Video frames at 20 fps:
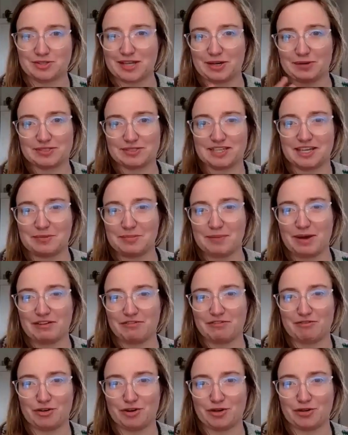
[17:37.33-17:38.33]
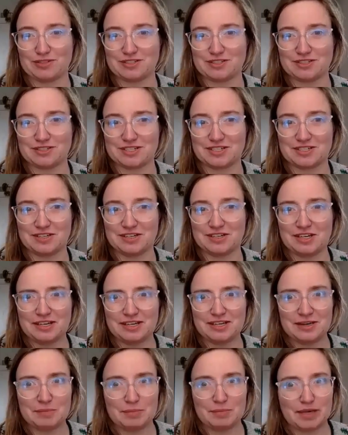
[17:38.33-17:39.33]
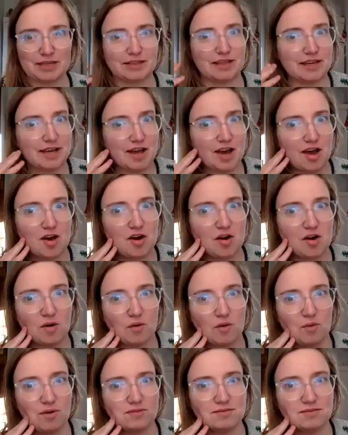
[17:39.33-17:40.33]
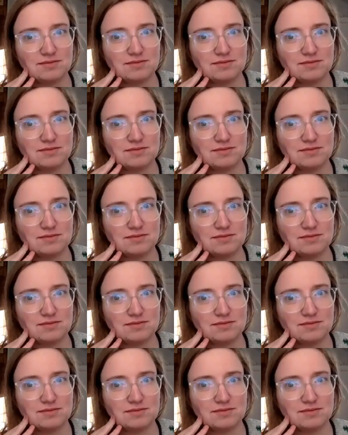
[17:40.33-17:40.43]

So that was like my first being like, oh,